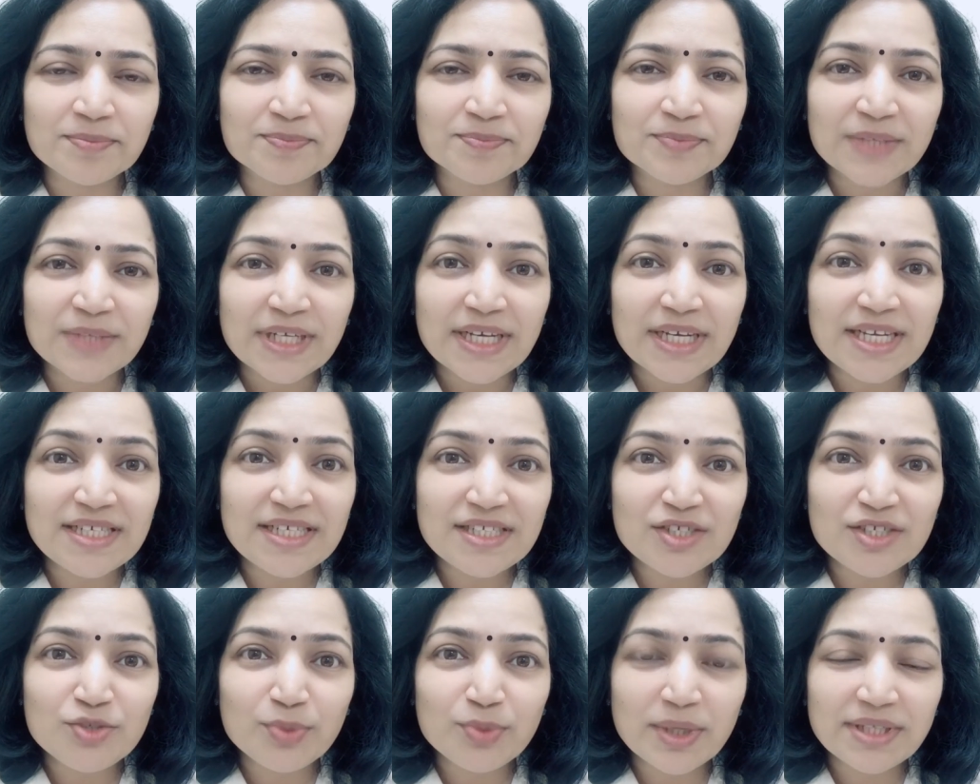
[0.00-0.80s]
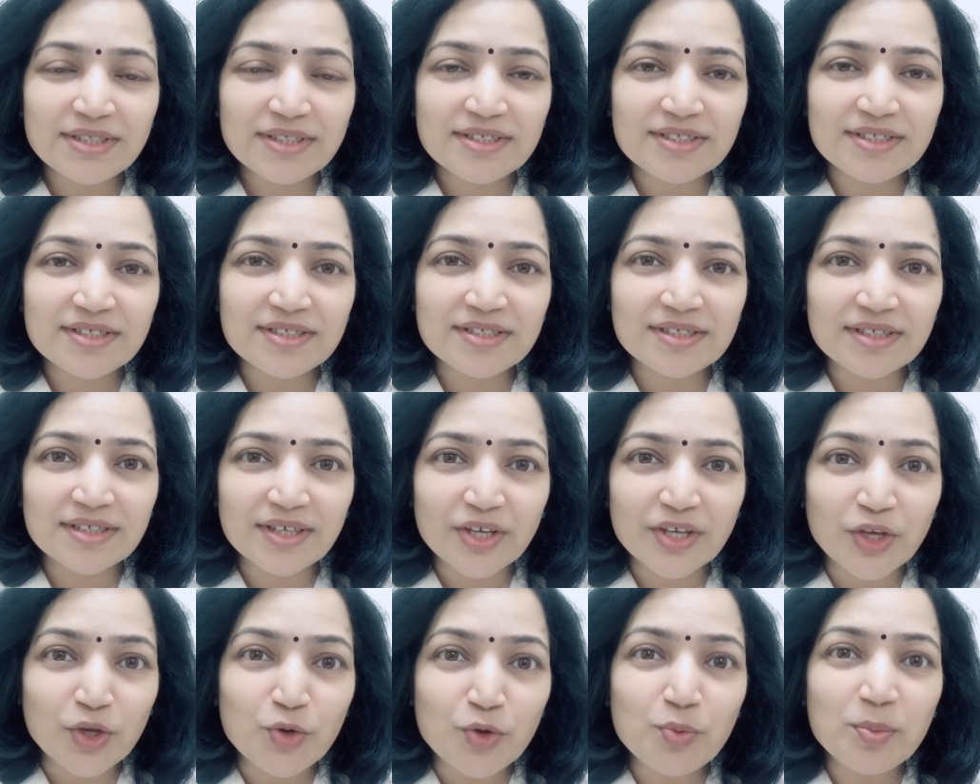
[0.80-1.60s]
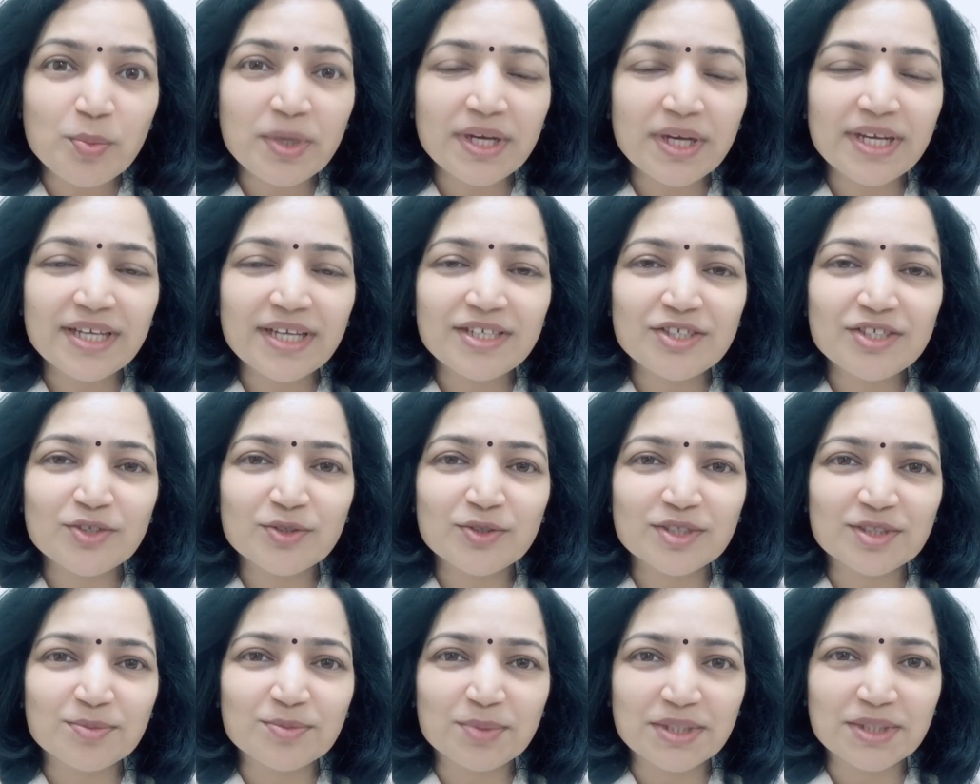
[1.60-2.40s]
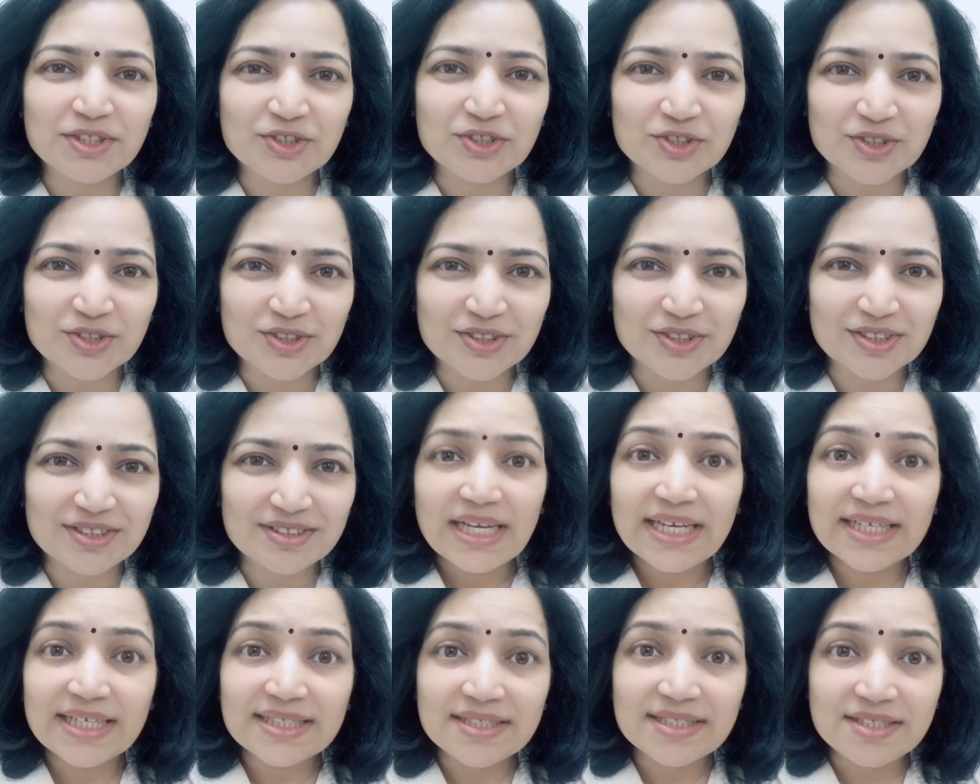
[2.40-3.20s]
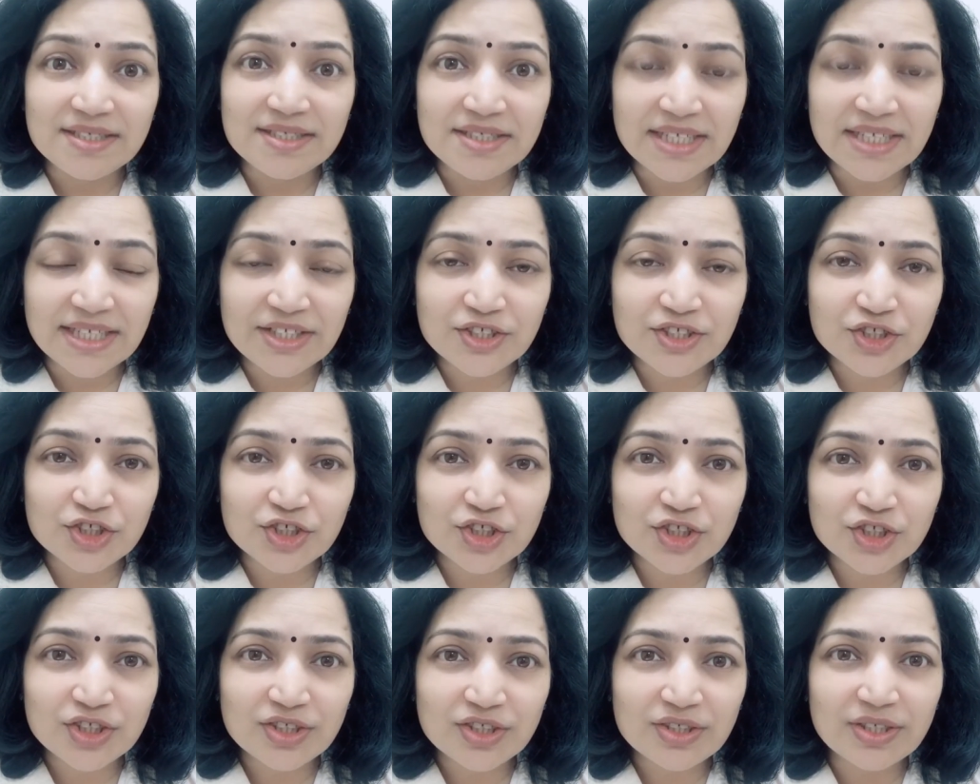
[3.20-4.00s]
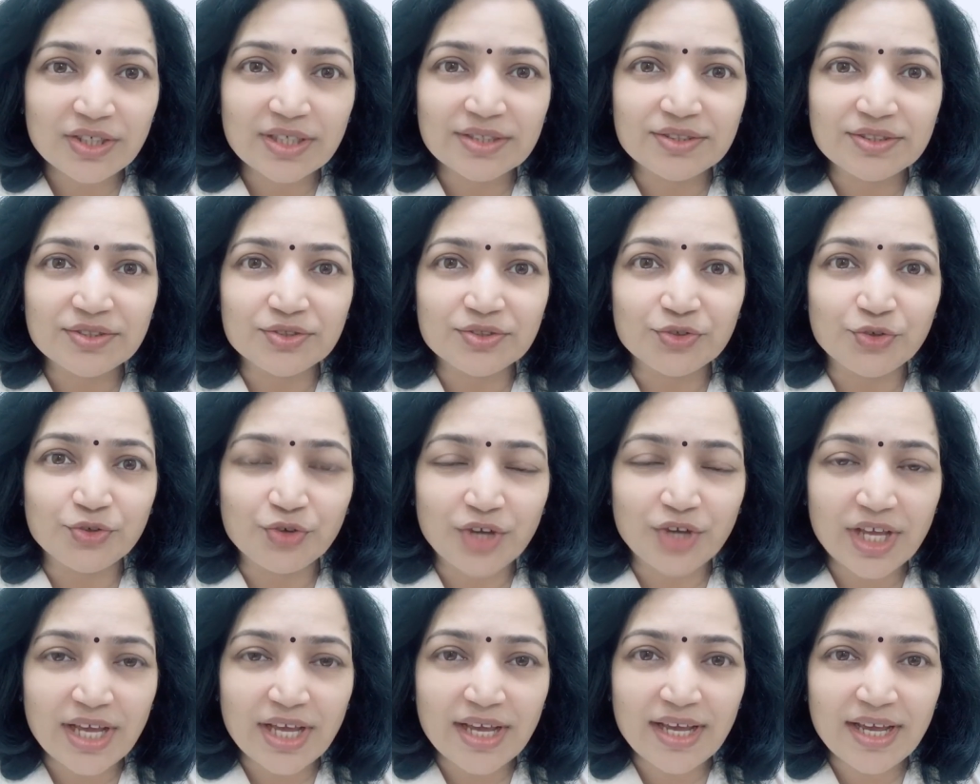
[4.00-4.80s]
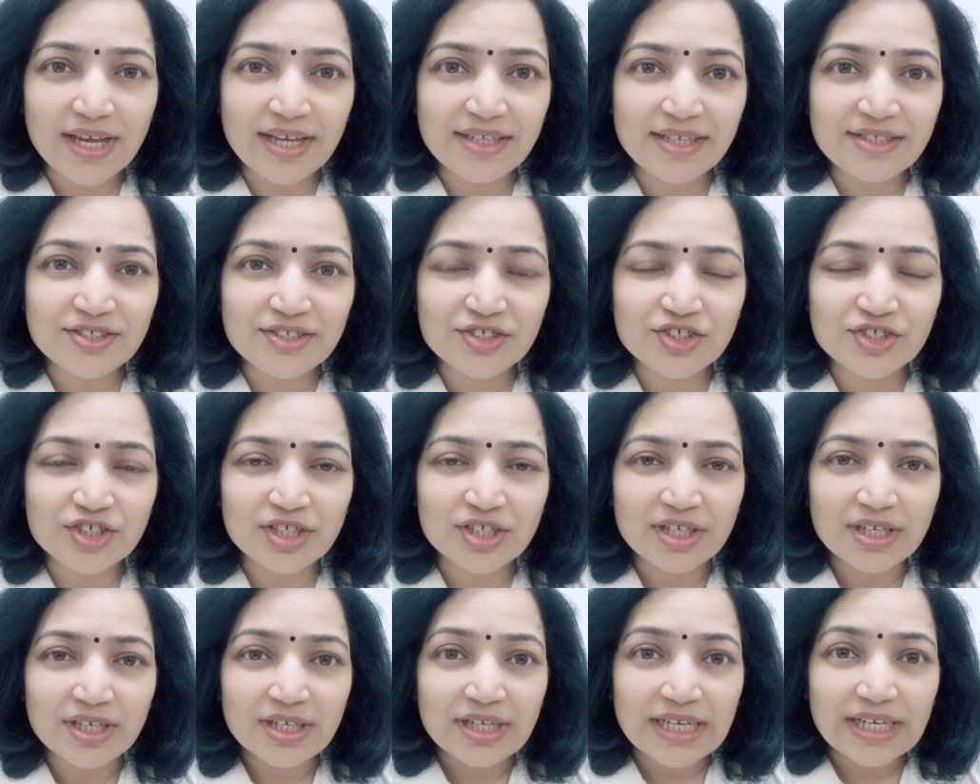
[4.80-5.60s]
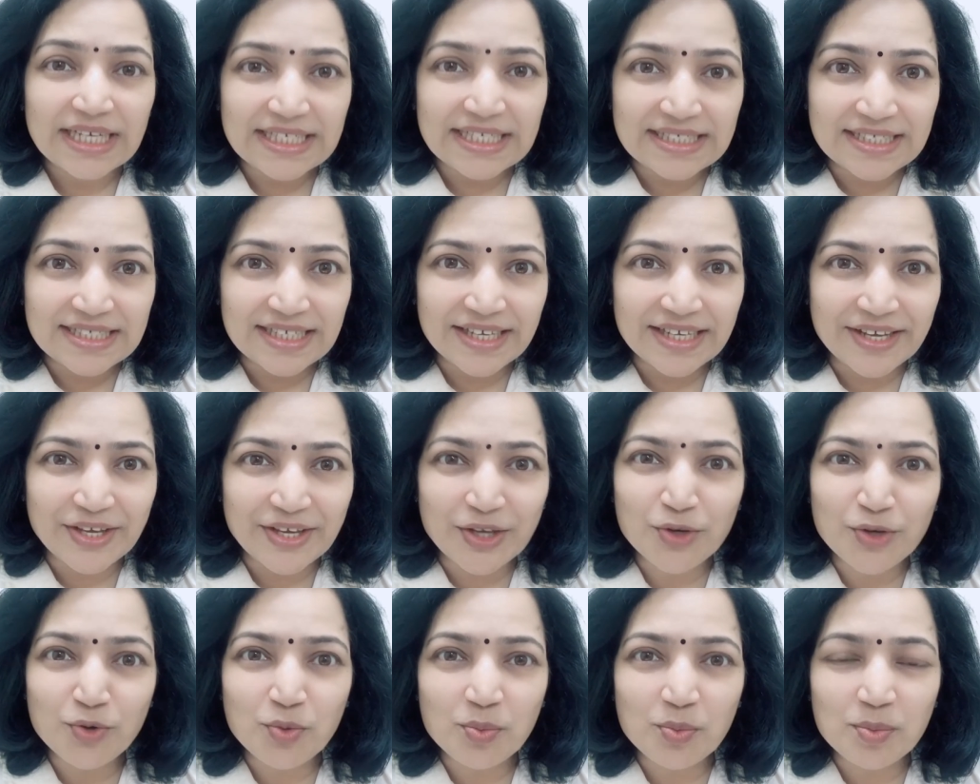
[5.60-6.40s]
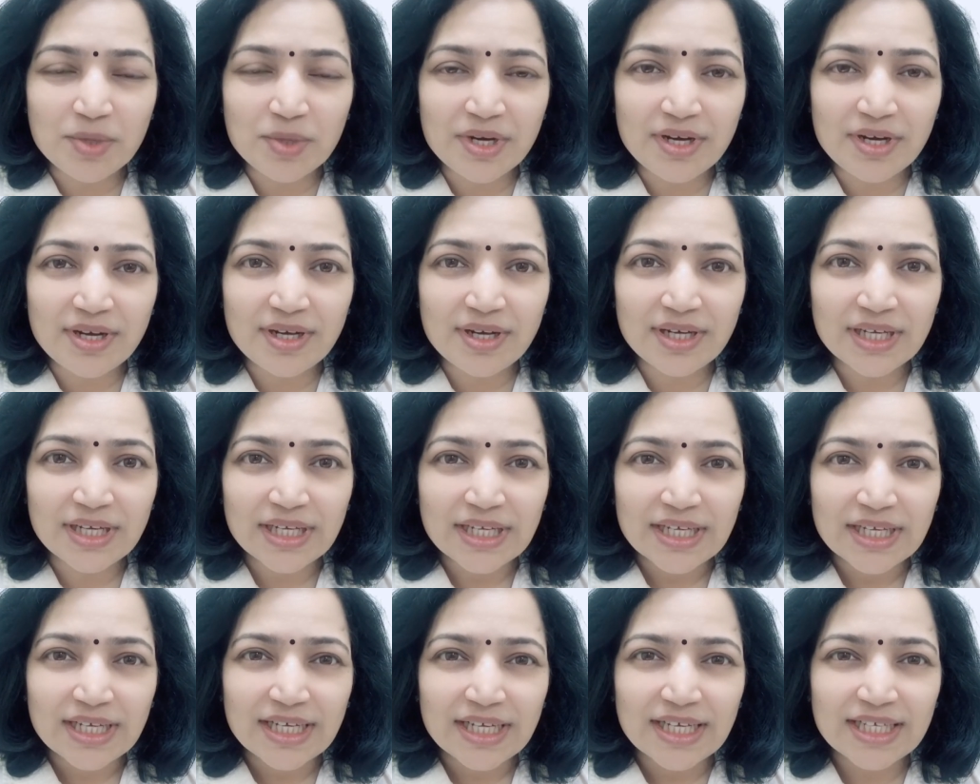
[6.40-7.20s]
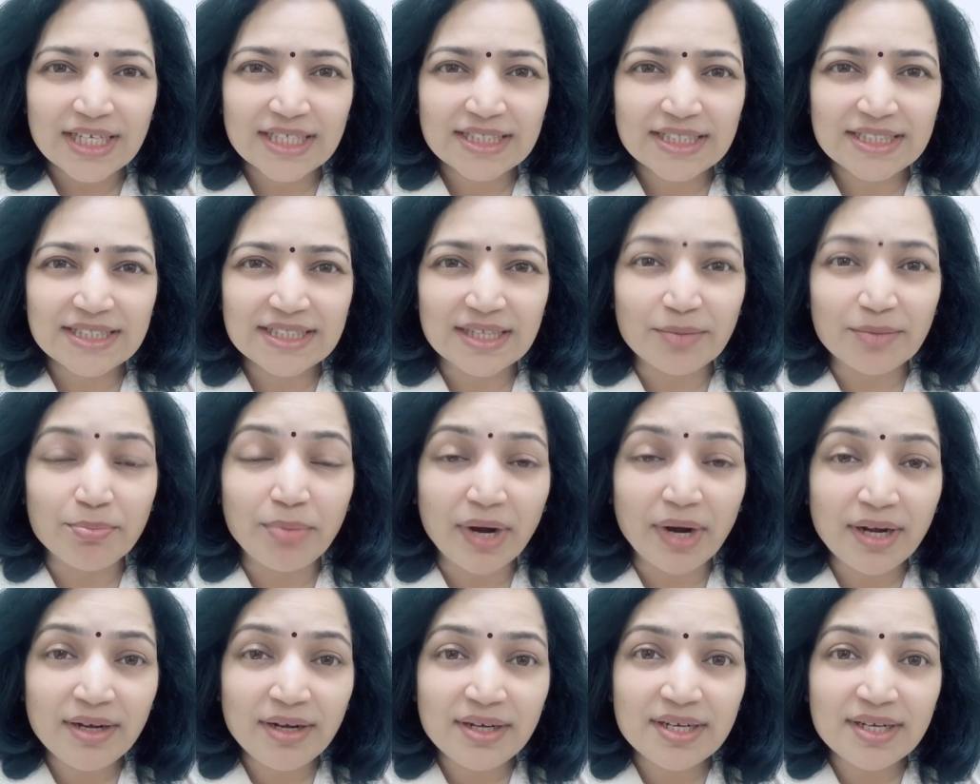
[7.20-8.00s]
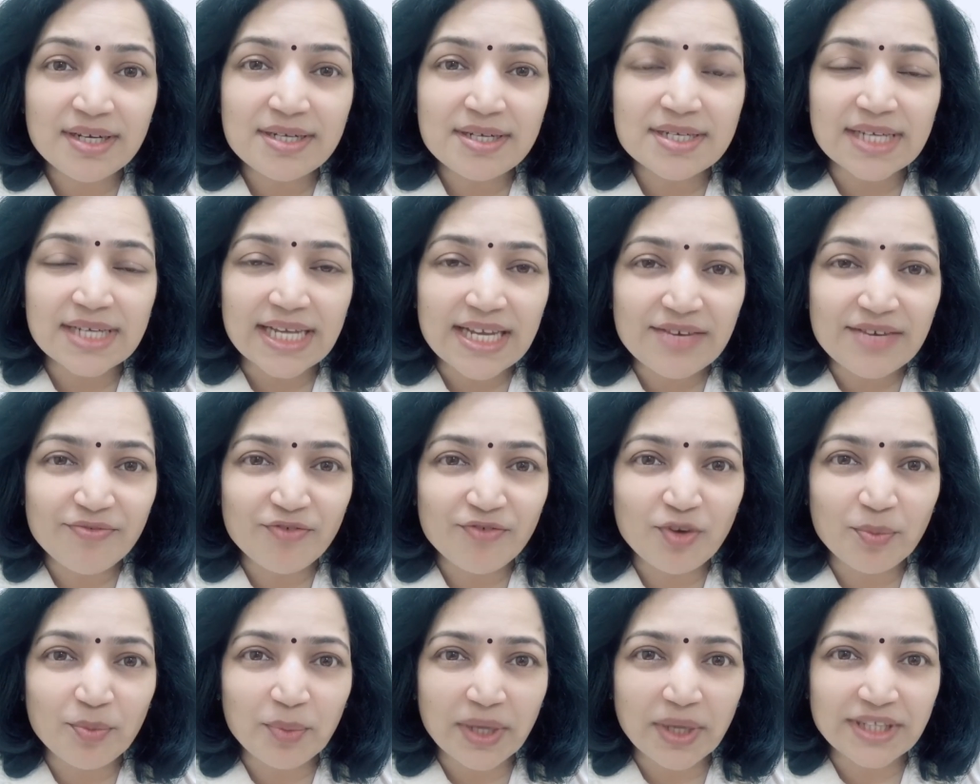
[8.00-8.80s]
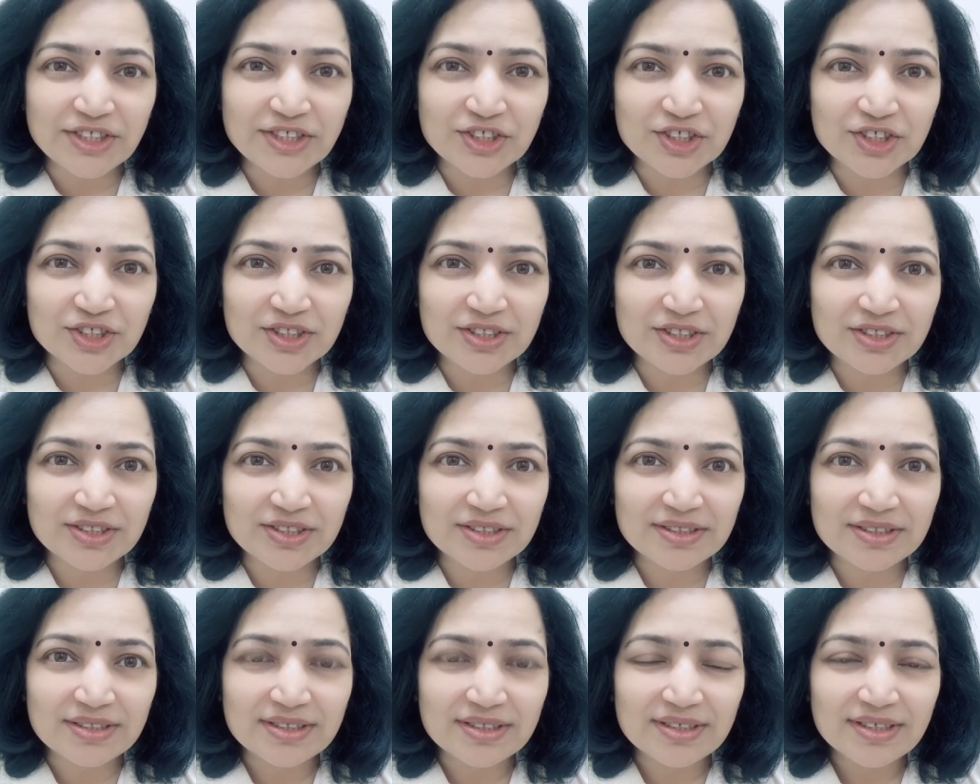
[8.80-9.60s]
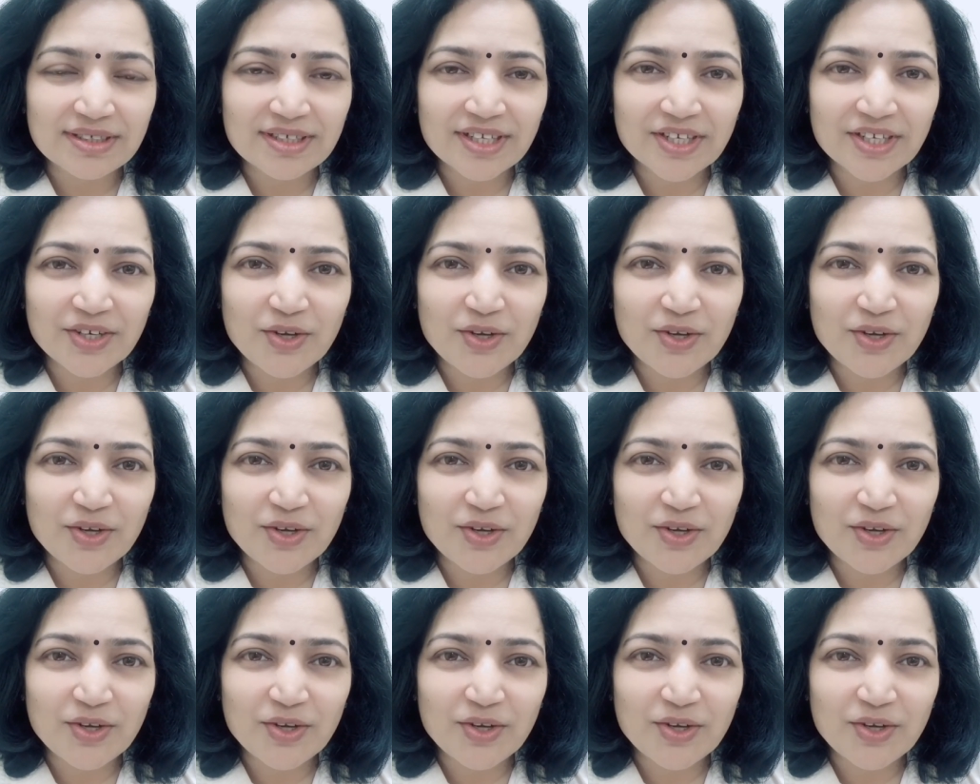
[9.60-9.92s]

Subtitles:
intertwines humor into his speeches. diction, his range, his humor, his abundant information, you know.